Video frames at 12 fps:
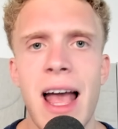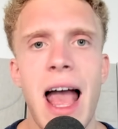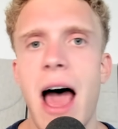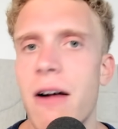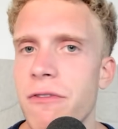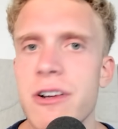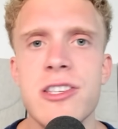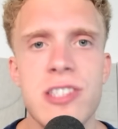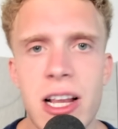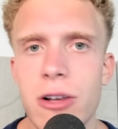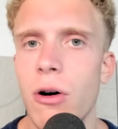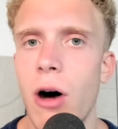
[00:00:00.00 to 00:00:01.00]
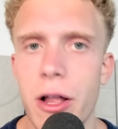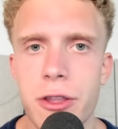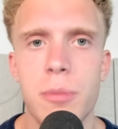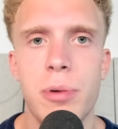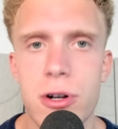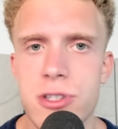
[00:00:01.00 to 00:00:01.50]
Every single
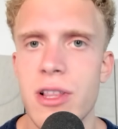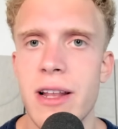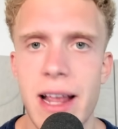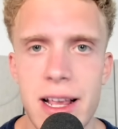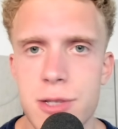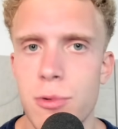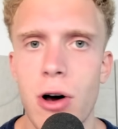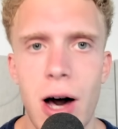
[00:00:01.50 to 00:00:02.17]
other person that Israel